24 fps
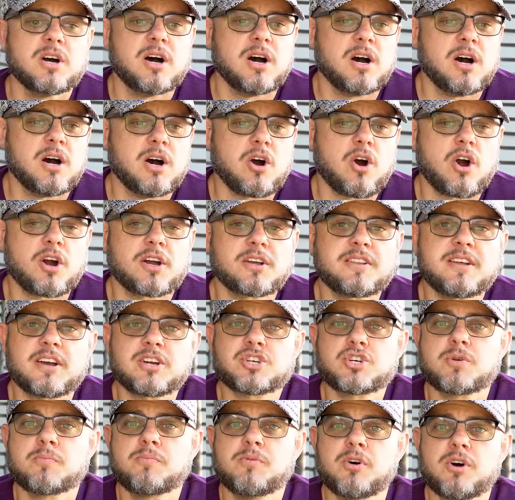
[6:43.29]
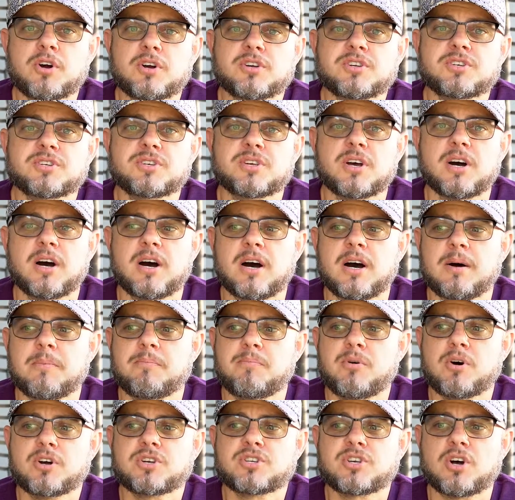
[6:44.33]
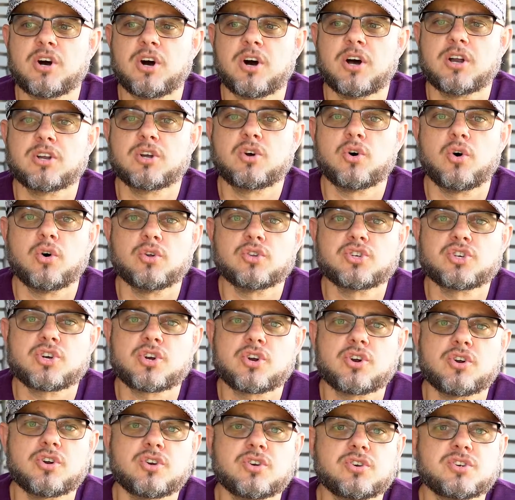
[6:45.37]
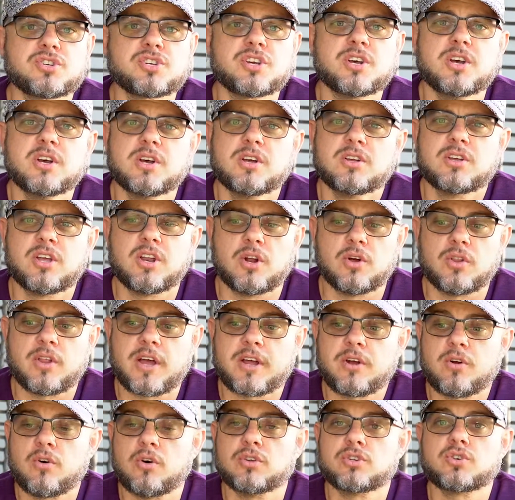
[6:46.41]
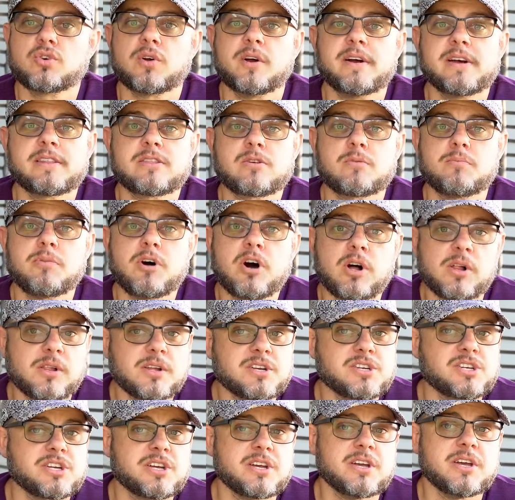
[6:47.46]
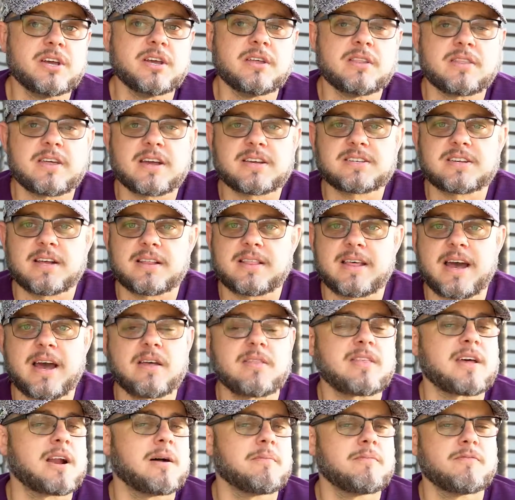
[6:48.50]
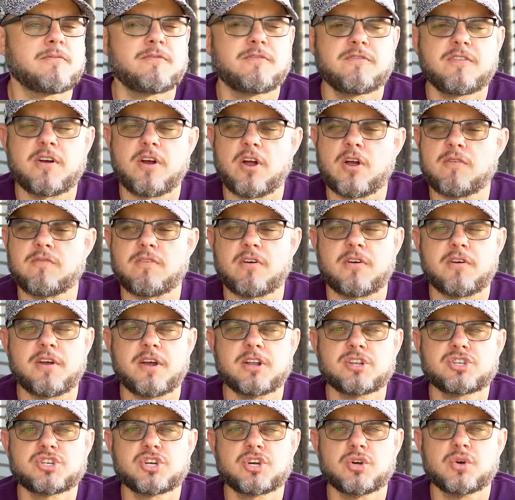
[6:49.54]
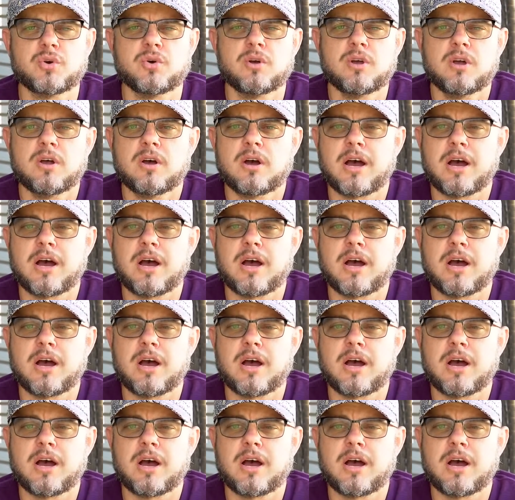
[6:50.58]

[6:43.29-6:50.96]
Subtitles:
architecture books, books on cultures, like cultural anthropology, things like that I'm very, very into.